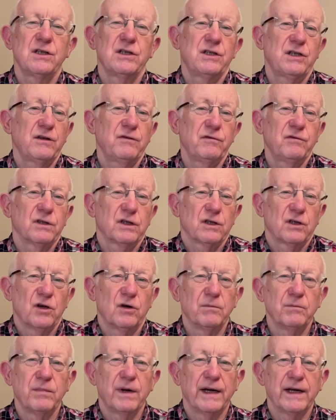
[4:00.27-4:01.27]
different
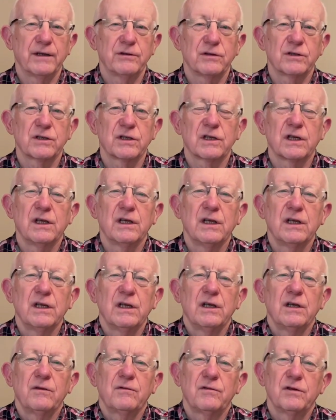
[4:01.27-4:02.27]
compounds,
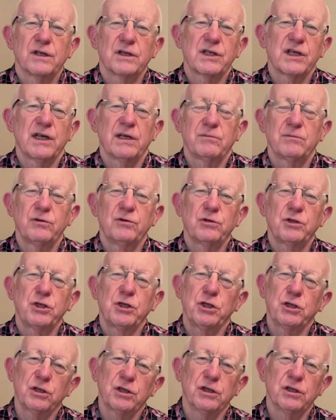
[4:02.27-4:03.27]
for example
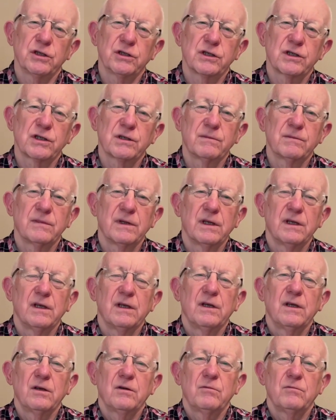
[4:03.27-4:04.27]
sugars,
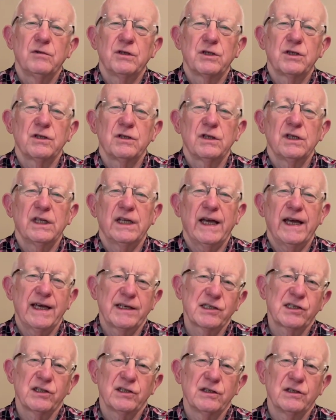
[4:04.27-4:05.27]
which are the
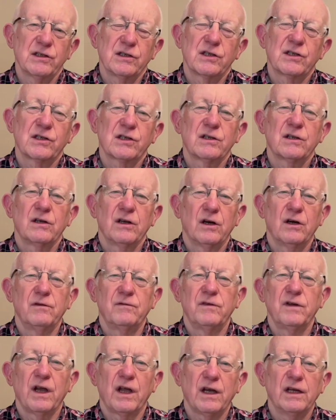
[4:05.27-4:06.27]
essence of
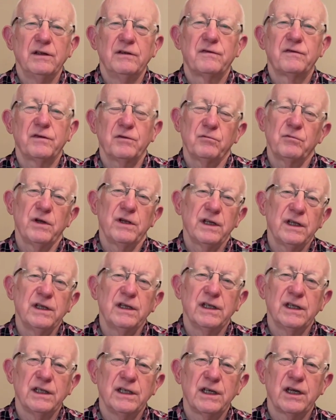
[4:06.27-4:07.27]
life within
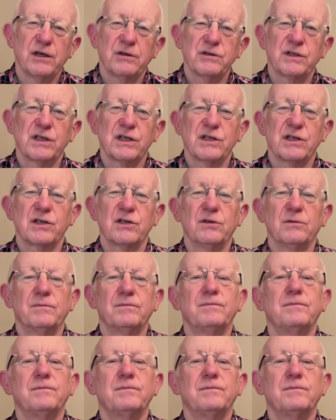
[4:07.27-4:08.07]
the ecosystem.